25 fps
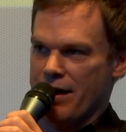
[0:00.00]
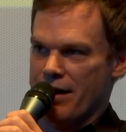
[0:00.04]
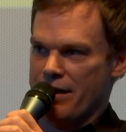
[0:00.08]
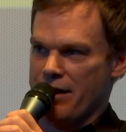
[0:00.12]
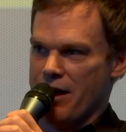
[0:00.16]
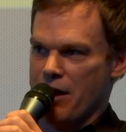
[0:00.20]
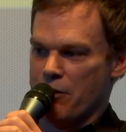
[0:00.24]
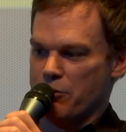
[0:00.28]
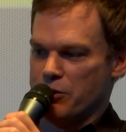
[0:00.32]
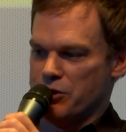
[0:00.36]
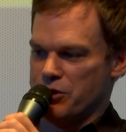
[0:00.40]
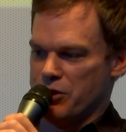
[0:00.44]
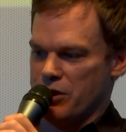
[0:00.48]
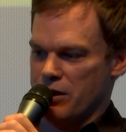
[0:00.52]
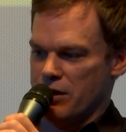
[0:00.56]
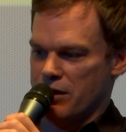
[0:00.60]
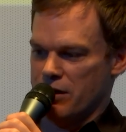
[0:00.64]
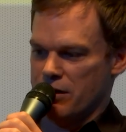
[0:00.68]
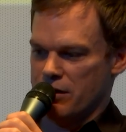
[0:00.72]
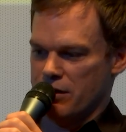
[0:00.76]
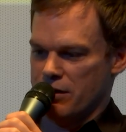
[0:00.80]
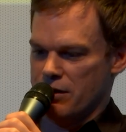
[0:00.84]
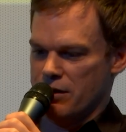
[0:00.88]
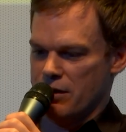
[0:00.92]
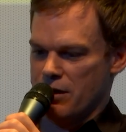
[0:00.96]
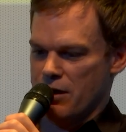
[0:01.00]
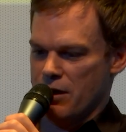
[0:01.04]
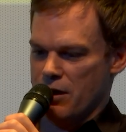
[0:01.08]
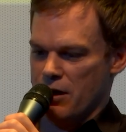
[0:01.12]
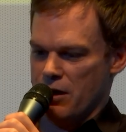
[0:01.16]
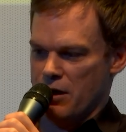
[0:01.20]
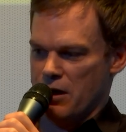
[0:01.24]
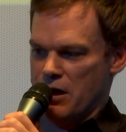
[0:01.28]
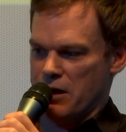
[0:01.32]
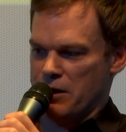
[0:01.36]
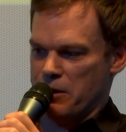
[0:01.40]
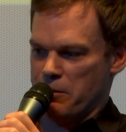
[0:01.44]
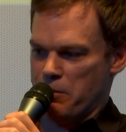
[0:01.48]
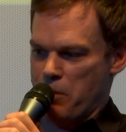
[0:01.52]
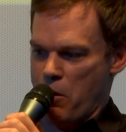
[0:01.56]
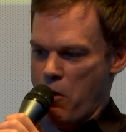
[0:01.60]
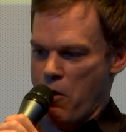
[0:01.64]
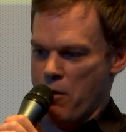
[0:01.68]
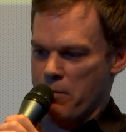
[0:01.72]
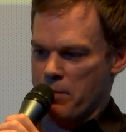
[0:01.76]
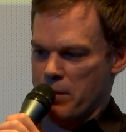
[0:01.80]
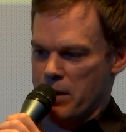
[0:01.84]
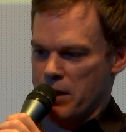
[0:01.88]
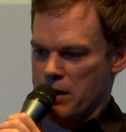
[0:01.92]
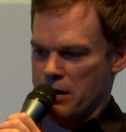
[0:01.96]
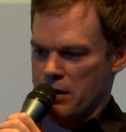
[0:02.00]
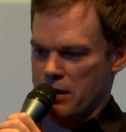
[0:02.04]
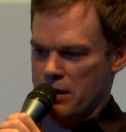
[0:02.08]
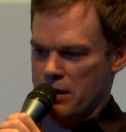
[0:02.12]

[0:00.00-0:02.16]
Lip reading: and I was in an apartment